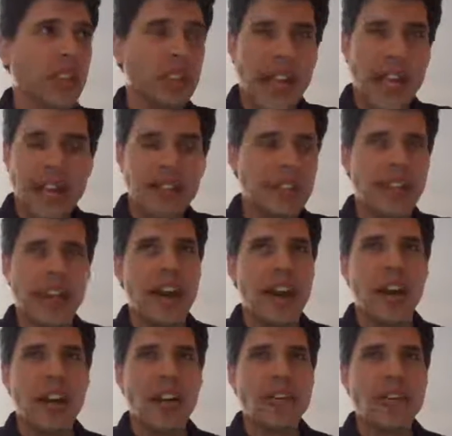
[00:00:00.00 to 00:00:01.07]
like
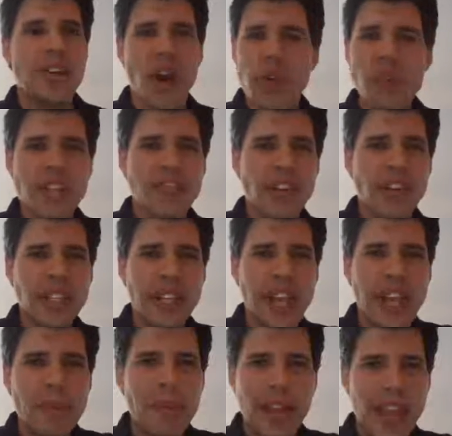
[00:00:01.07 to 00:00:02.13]
they're no different
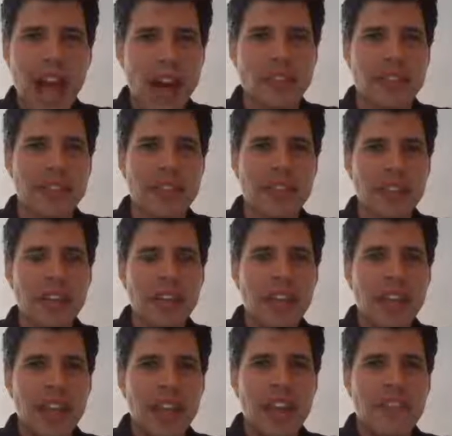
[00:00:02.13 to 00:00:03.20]
than anybody else.
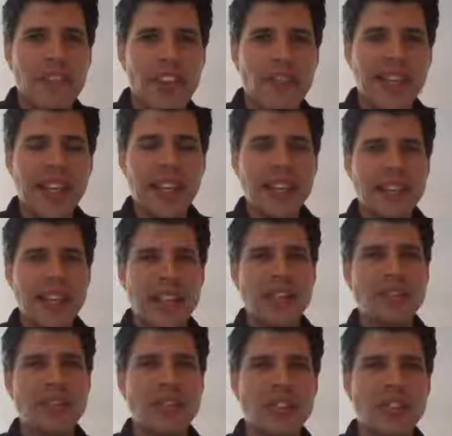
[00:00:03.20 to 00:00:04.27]
If a kid
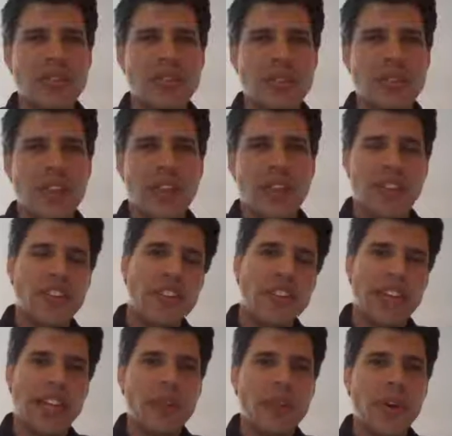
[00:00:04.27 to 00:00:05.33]
says to you, if
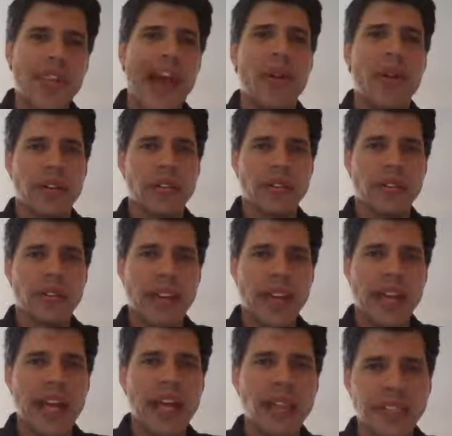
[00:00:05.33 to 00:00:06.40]
you're a kid without
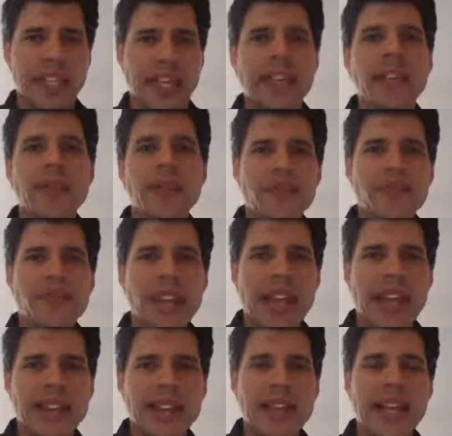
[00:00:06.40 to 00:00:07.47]
an LD
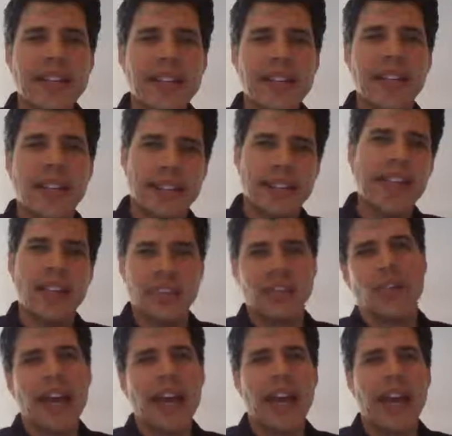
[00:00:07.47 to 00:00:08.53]
and a dyslexic kid
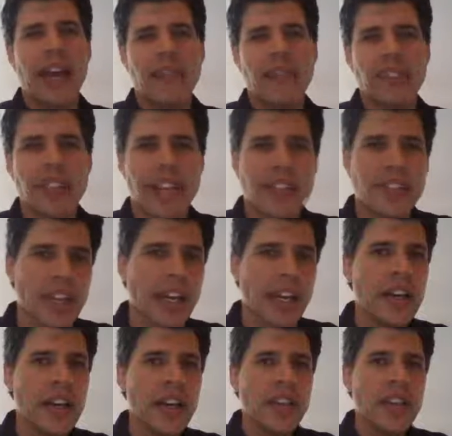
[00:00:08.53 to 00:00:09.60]
tells you, I have
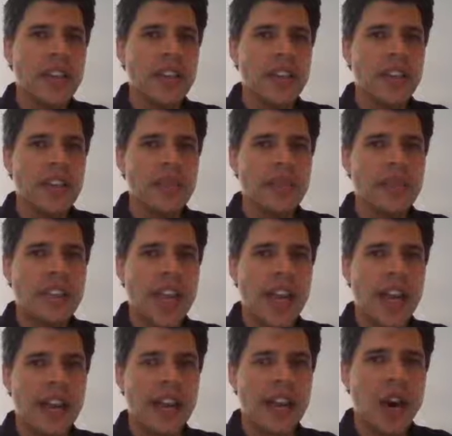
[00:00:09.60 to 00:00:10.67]
dyslexia, you
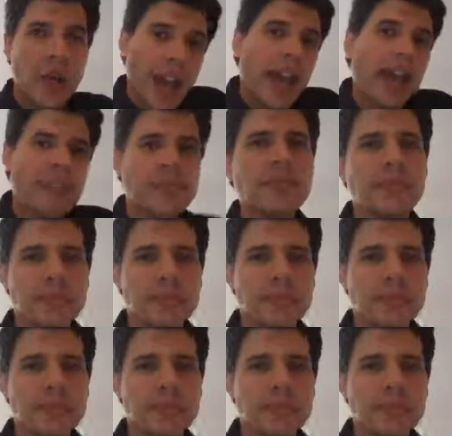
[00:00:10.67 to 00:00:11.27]
say, okay,